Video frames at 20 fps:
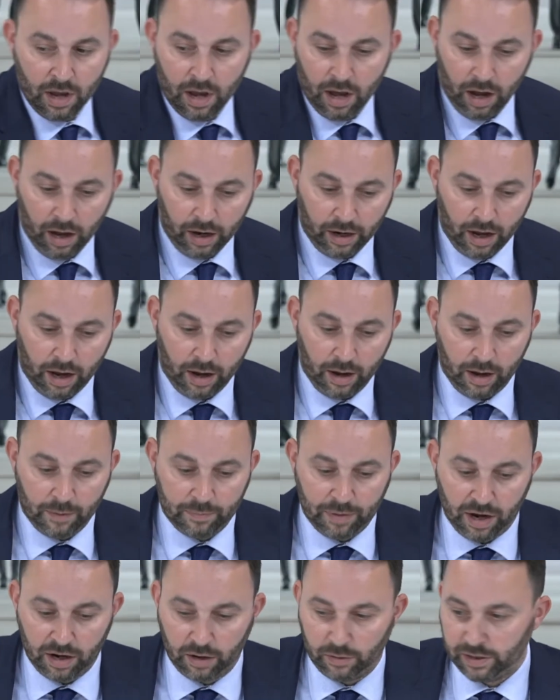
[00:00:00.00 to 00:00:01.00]
And
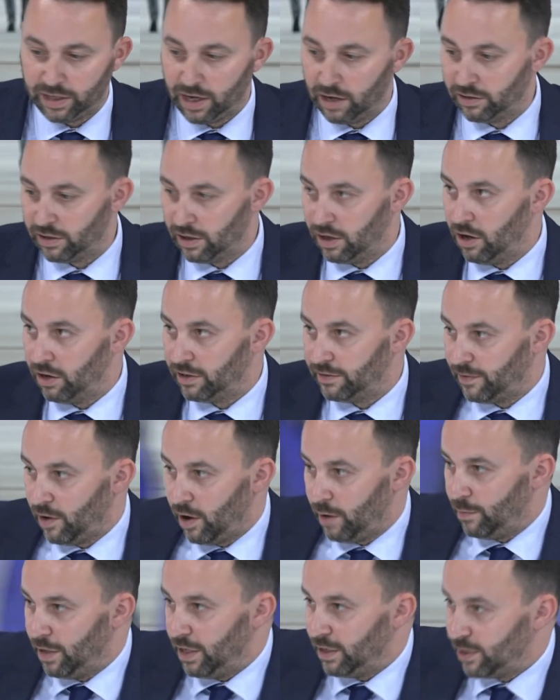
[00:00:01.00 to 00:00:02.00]
Paulo, we're down to the last
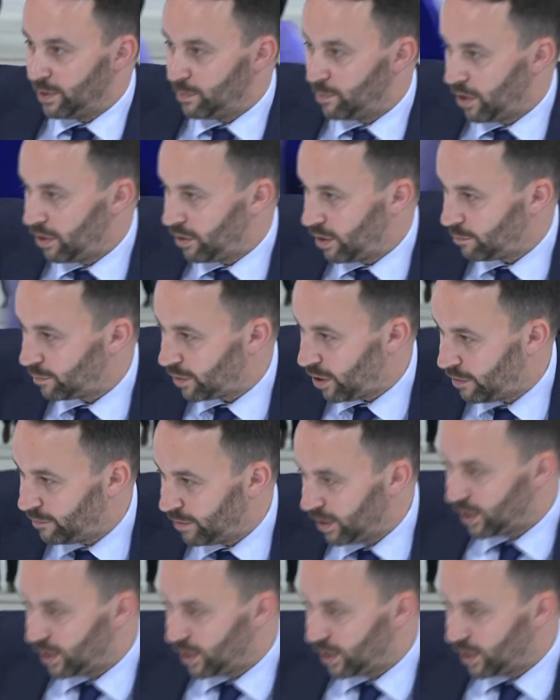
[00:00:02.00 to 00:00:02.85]
5 minutes of the programme, going very